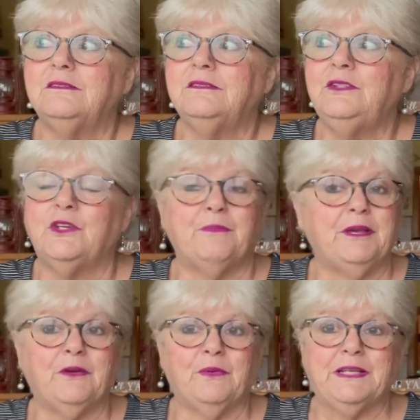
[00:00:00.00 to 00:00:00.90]
you can
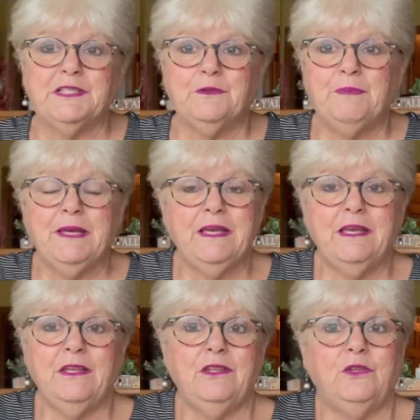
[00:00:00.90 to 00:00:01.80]
make a
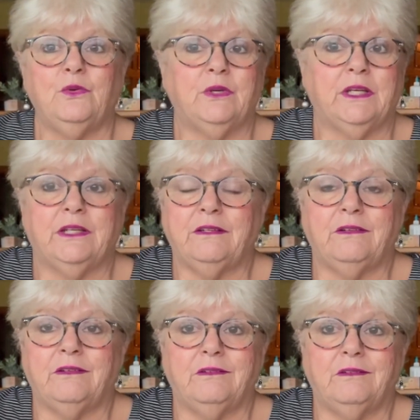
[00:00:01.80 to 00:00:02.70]
recipe, you
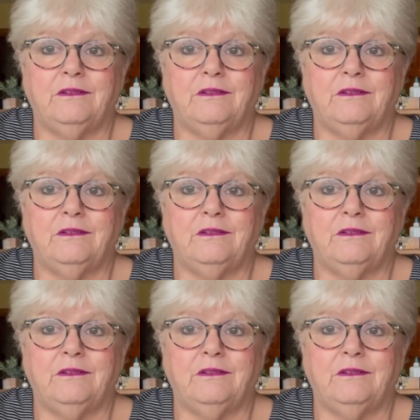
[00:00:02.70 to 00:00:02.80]
can